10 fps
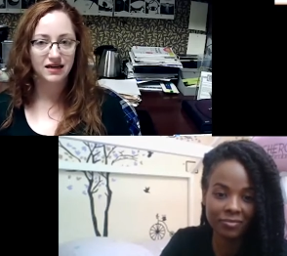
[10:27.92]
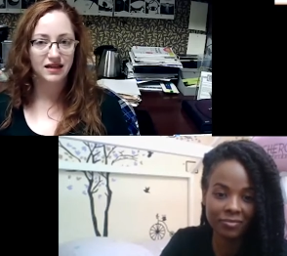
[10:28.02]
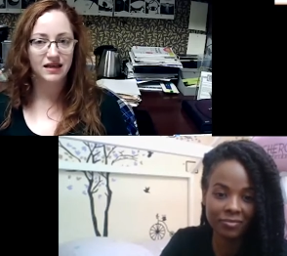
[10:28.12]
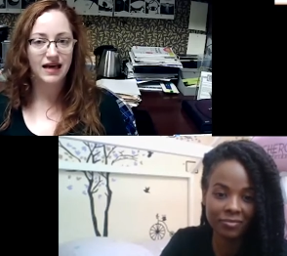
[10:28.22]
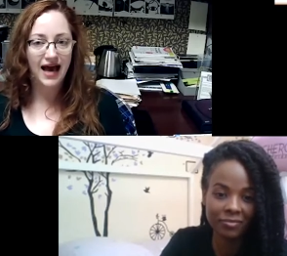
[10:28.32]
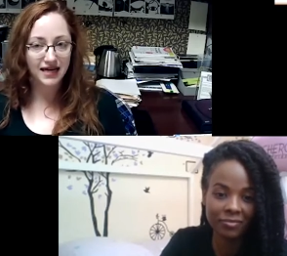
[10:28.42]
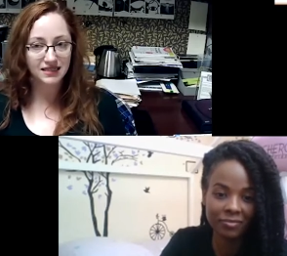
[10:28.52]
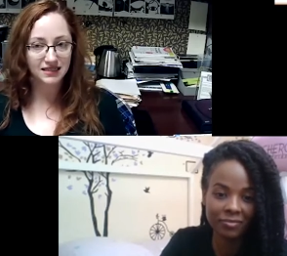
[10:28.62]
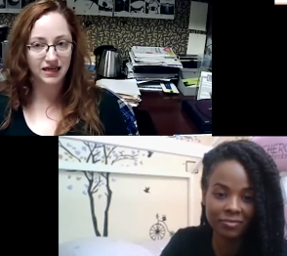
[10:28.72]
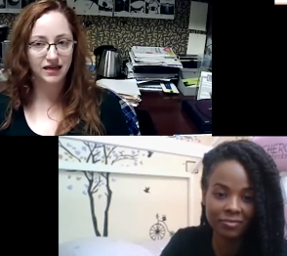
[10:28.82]
Speaker 1: the
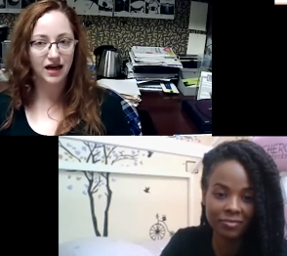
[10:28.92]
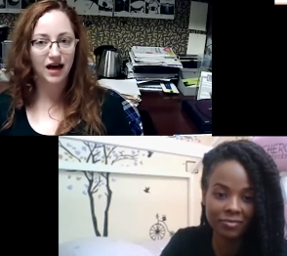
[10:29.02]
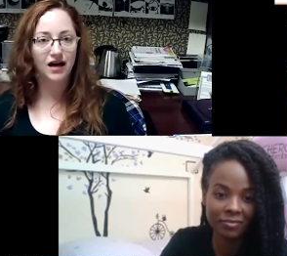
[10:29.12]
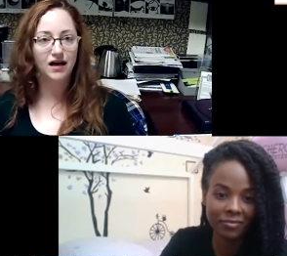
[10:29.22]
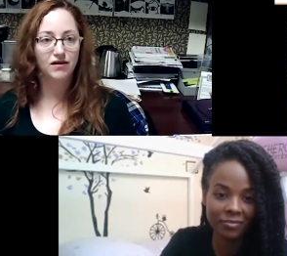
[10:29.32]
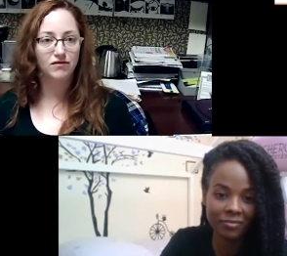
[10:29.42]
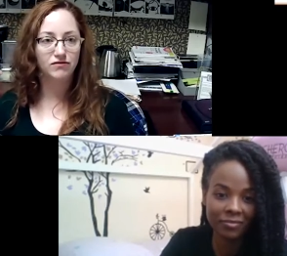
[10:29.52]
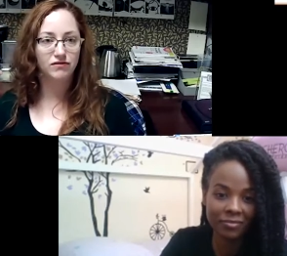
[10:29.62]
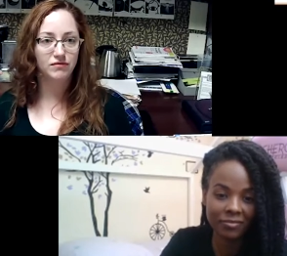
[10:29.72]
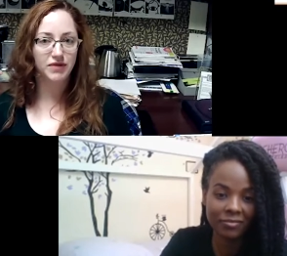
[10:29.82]
casting of
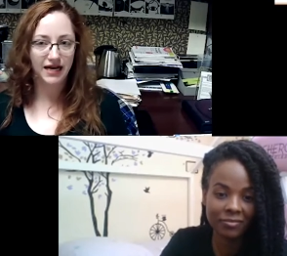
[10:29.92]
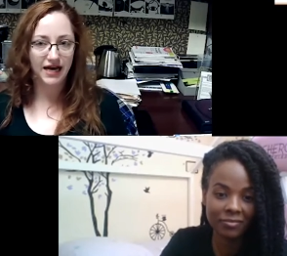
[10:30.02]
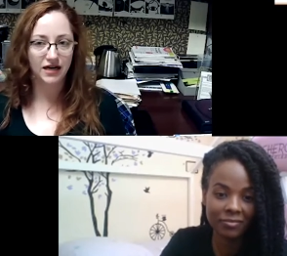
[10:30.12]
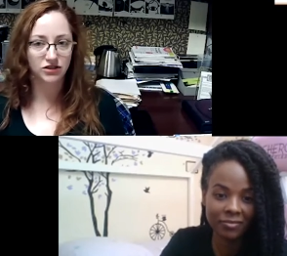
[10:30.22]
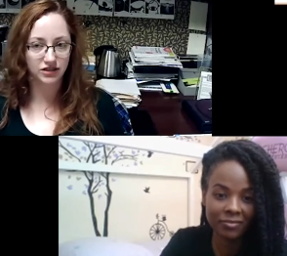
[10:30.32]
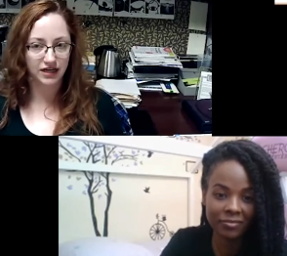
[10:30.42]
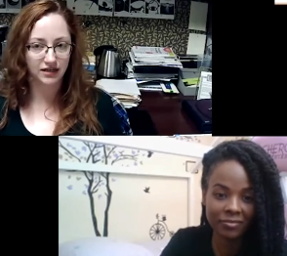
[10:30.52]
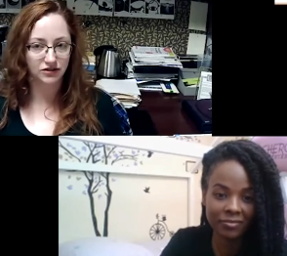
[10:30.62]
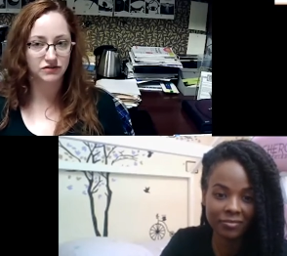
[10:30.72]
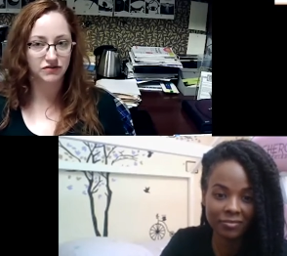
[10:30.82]
Black actors and
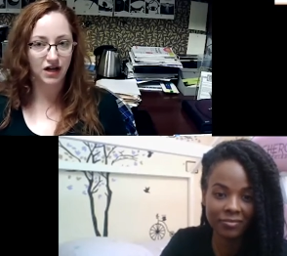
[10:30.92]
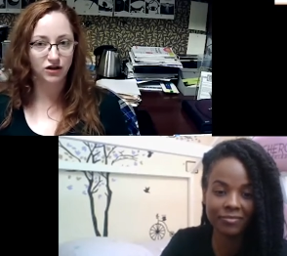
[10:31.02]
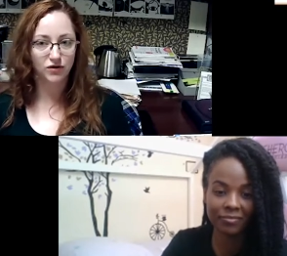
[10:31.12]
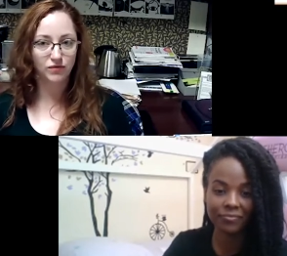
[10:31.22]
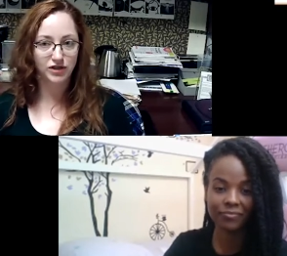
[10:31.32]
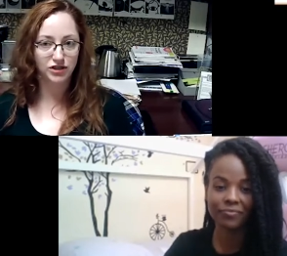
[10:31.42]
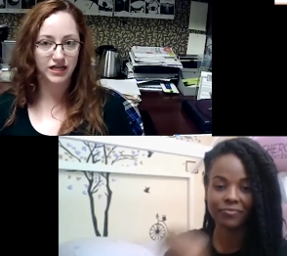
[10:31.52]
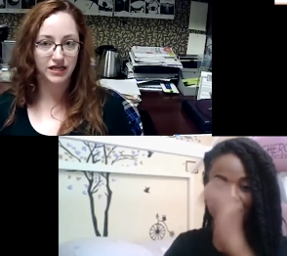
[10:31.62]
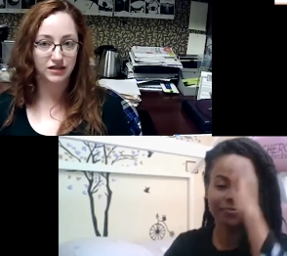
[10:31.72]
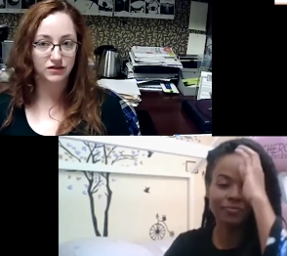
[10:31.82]
actors of color, which
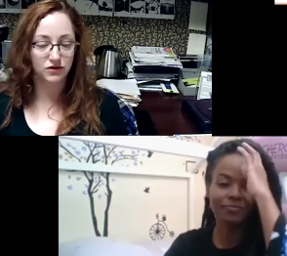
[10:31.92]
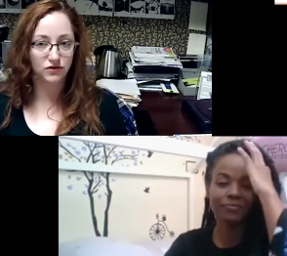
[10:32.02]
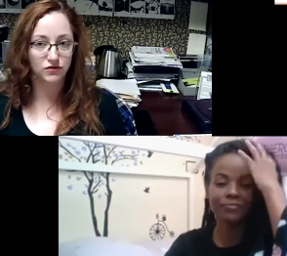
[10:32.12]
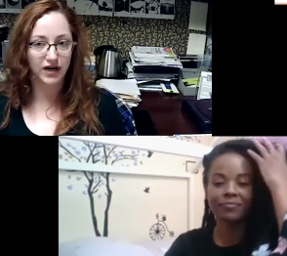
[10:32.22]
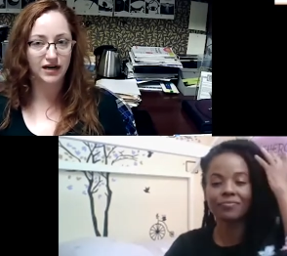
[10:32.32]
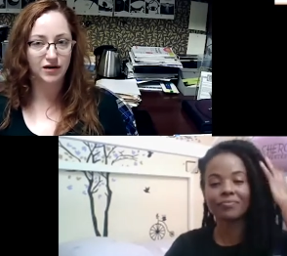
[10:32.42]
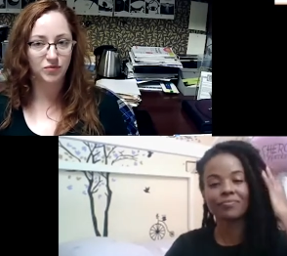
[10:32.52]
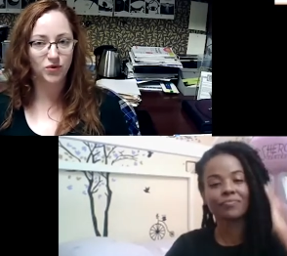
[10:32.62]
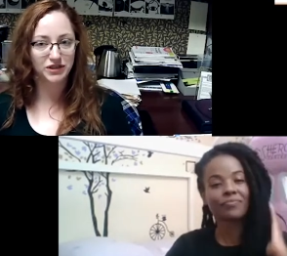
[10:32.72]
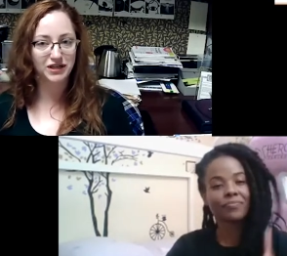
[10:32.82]
is great and
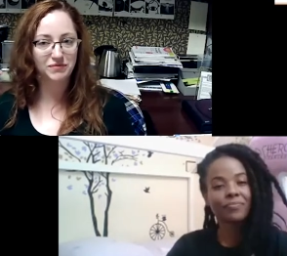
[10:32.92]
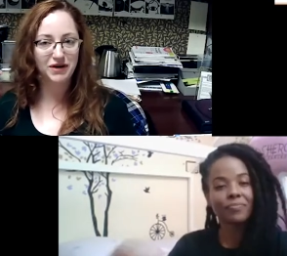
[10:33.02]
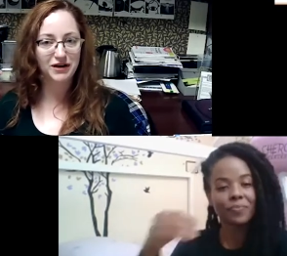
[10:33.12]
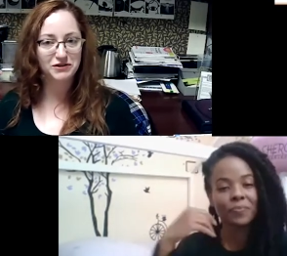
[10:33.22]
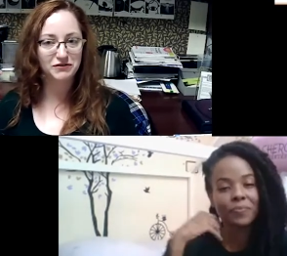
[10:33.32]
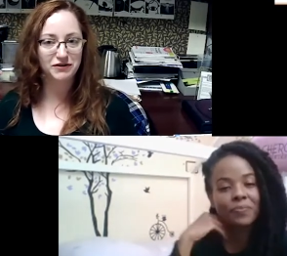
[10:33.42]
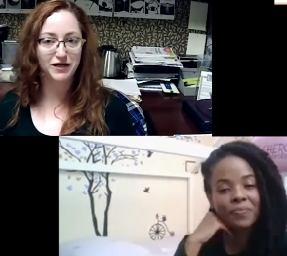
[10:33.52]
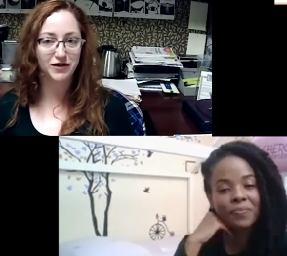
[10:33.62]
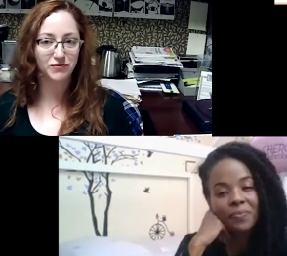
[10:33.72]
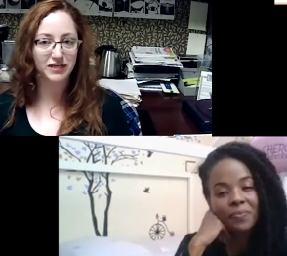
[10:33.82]
important. But I also feel
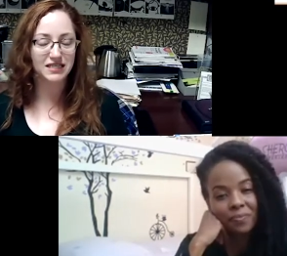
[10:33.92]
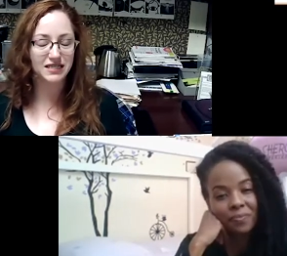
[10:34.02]
like it really